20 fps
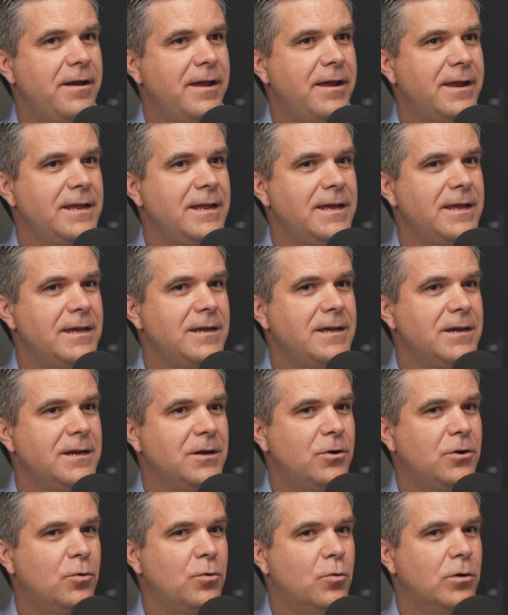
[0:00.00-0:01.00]
any
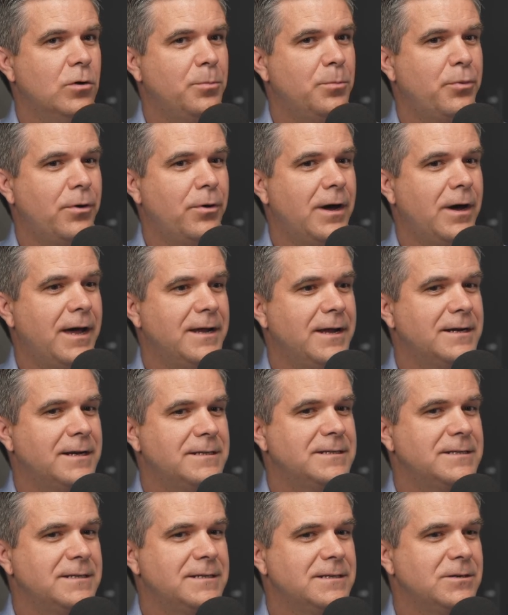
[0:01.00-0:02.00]
cool
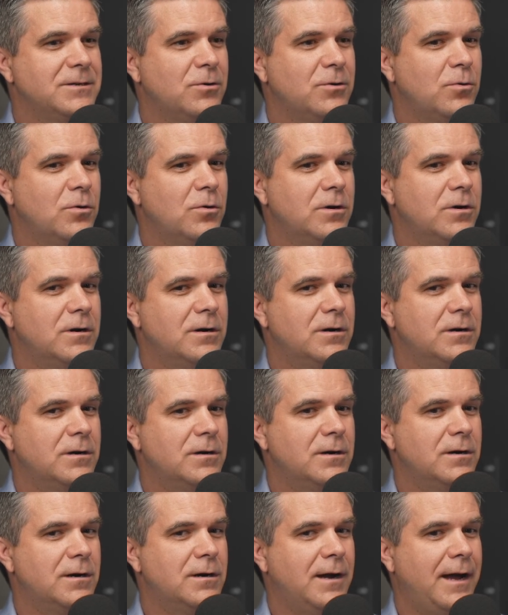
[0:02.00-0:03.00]
product
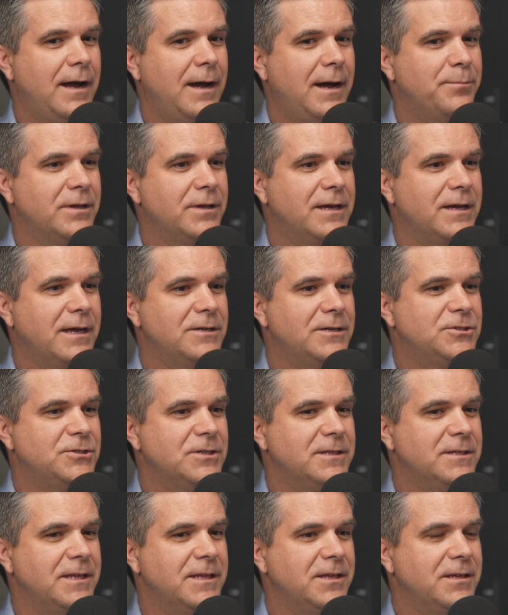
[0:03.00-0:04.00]
or
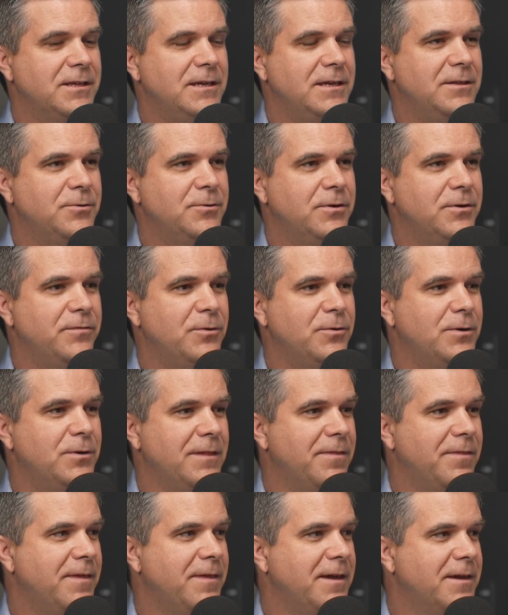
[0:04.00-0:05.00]
application that either of you
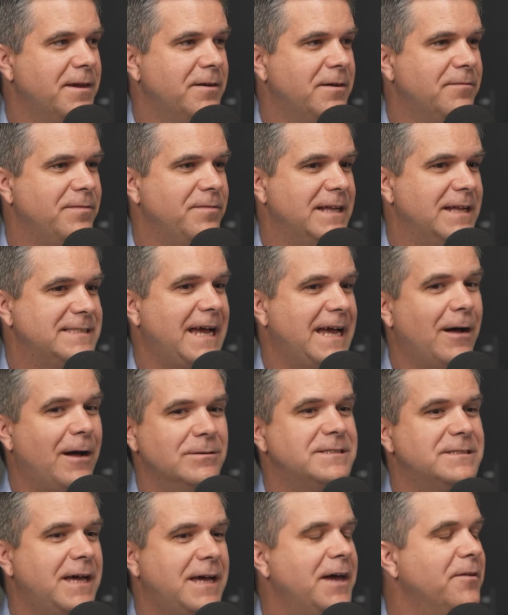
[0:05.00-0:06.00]
can think of that's
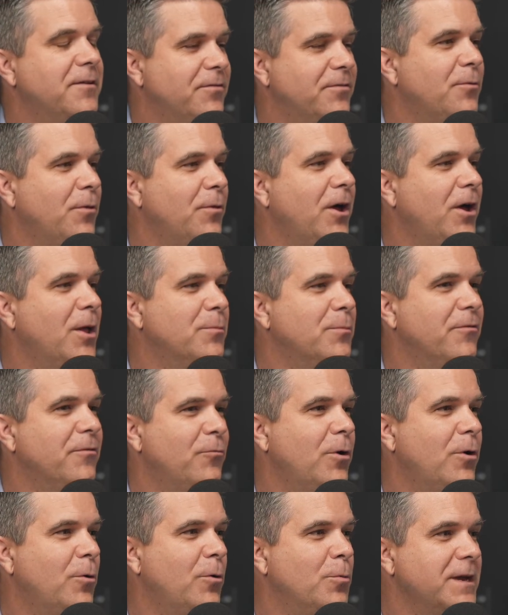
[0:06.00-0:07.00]
outside of the realm of
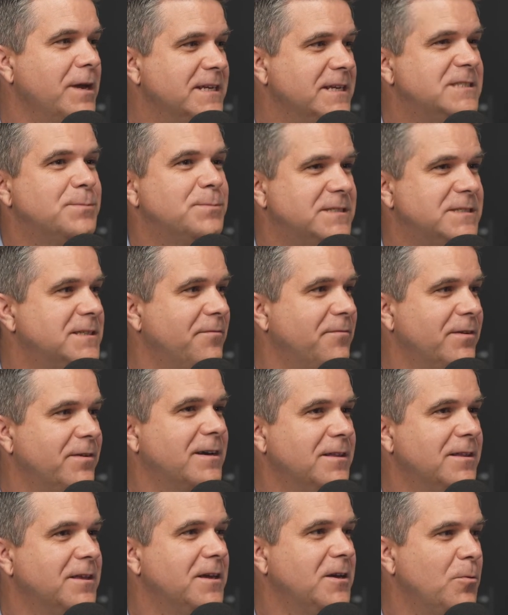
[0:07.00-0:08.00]
what we
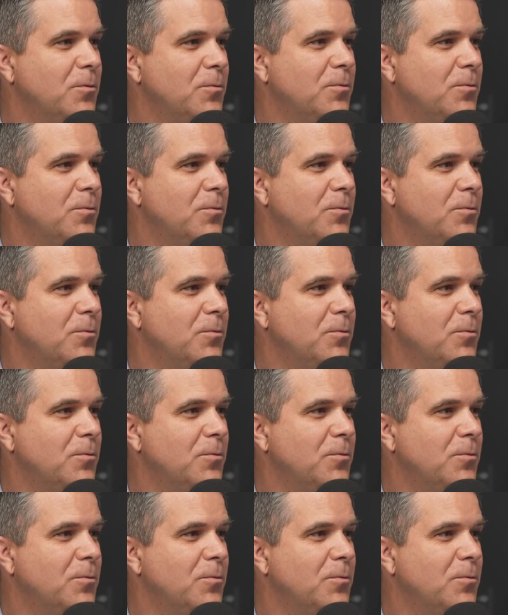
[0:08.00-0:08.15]
specifically